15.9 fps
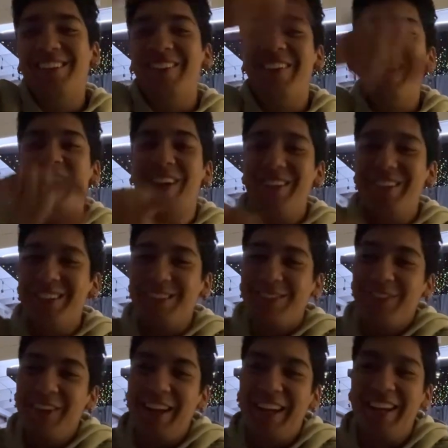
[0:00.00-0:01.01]
So we all
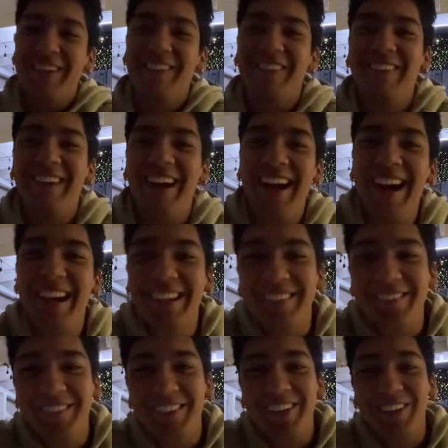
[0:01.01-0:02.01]
just freaking
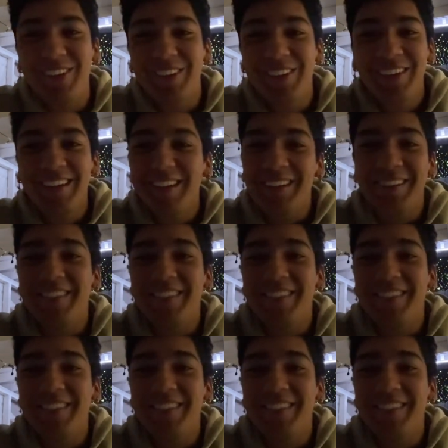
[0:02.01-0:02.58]
ran, bro.